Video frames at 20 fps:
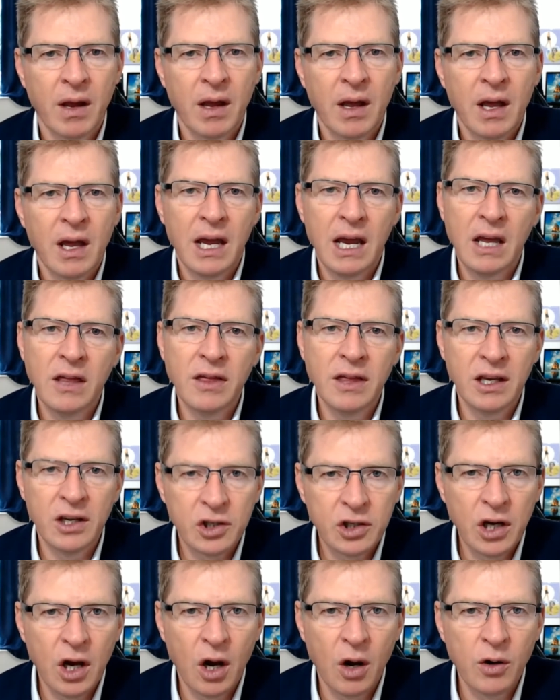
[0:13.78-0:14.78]
In this
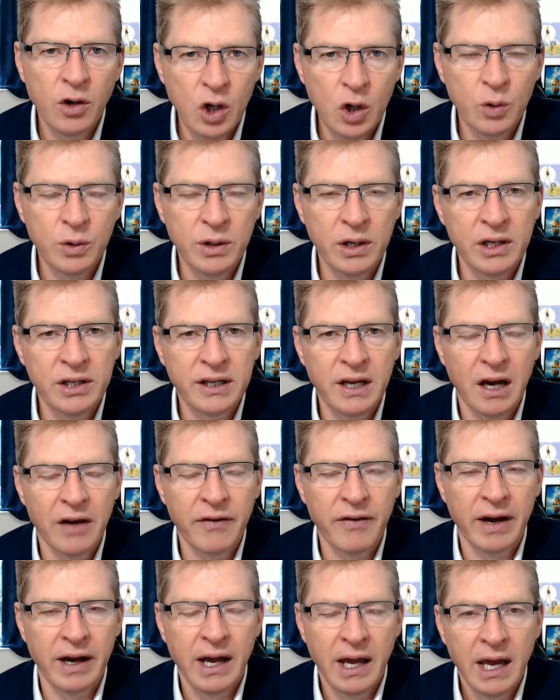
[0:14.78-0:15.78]
show, you'll
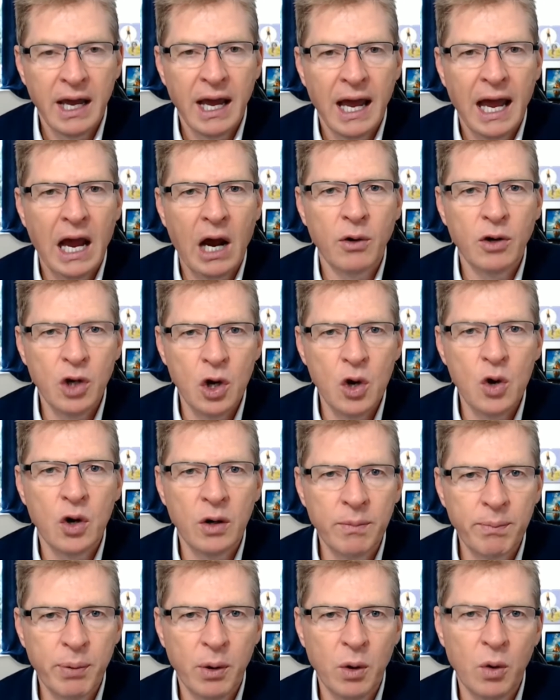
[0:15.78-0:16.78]
discover how you
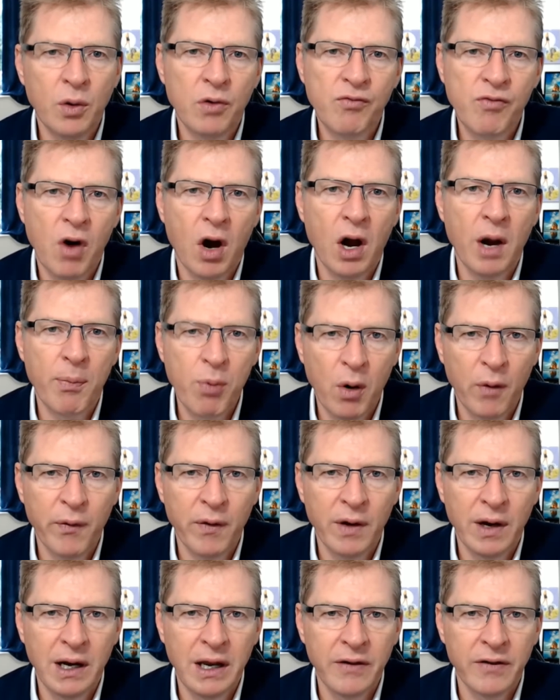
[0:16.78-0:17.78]
can pull the right
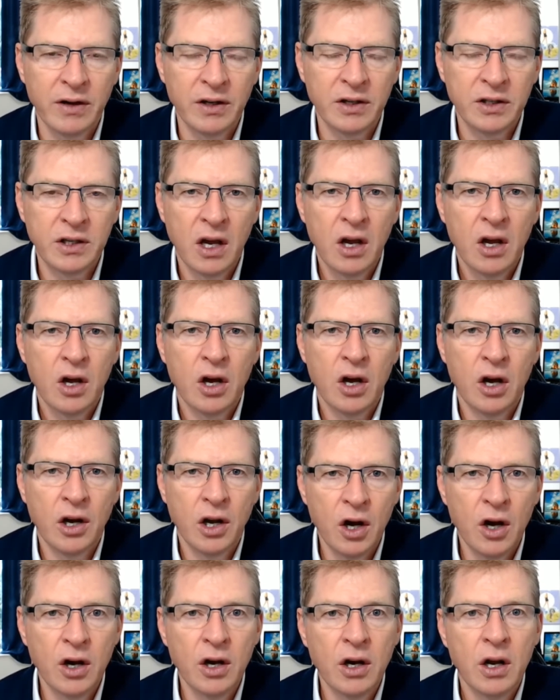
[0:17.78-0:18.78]
profit levers and
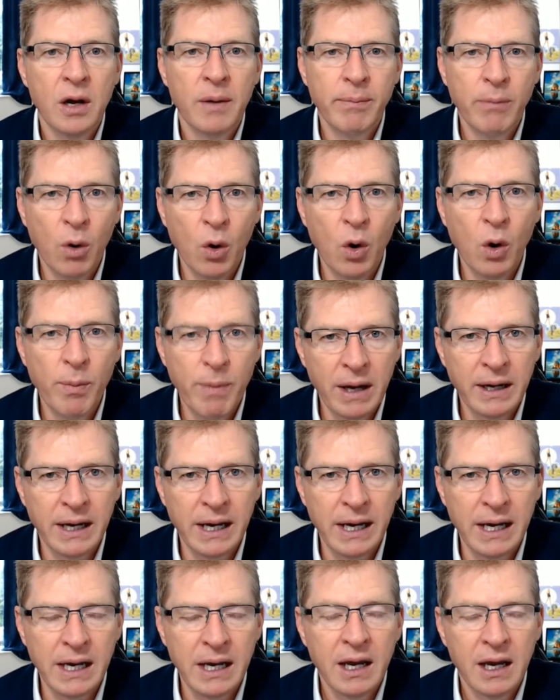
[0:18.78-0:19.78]
earn more
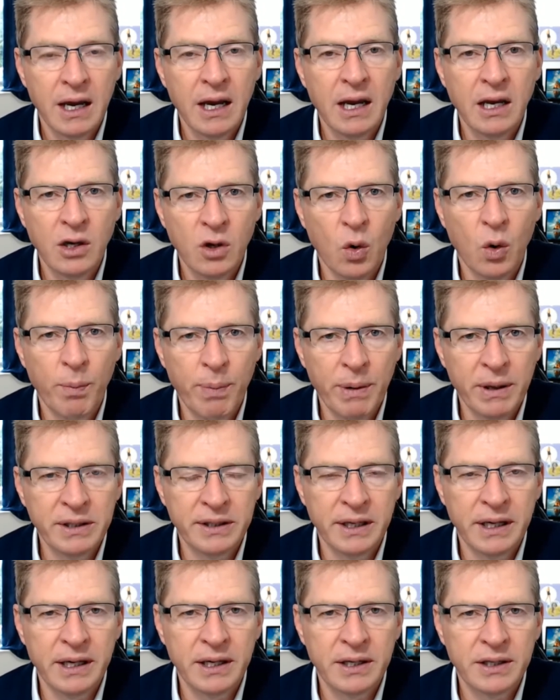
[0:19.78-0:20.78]
money in your
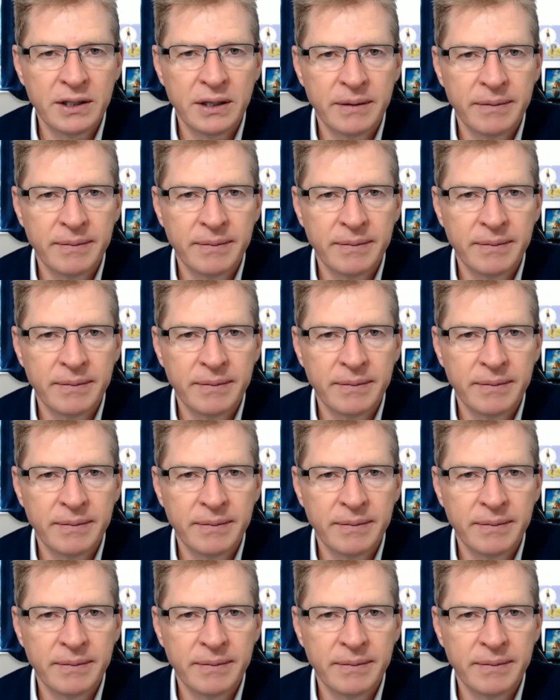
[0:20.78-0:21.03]
business.